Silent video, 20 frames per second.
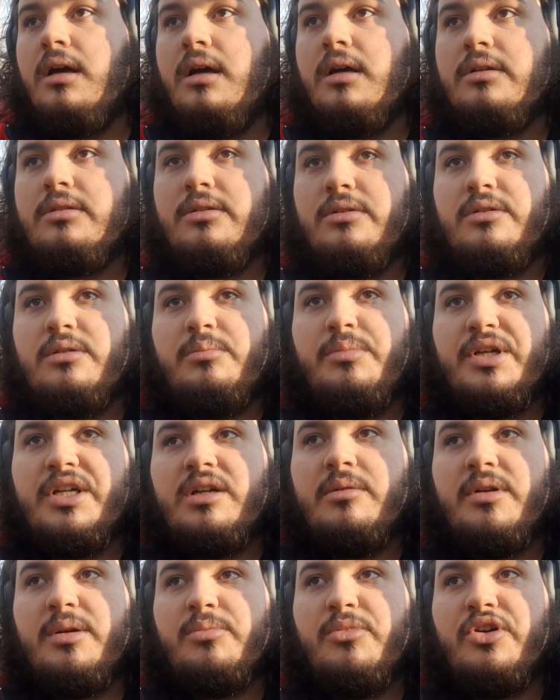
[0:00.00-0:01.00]
sort of
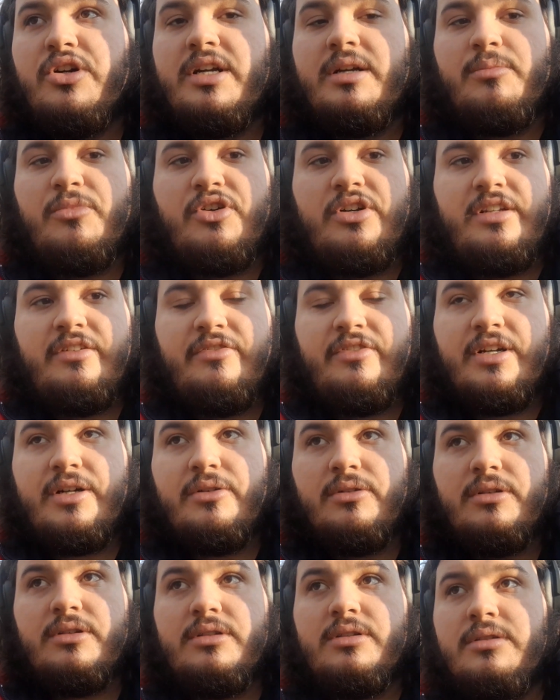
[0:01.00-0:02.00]
becoming more and more
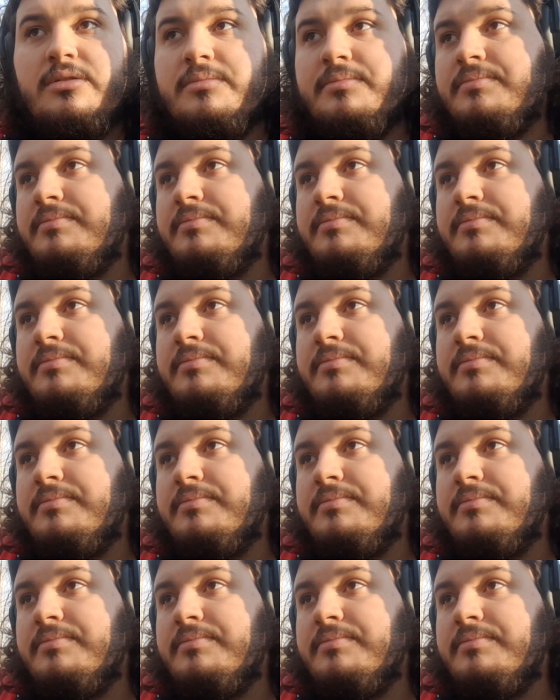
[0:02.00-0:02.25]
difficult.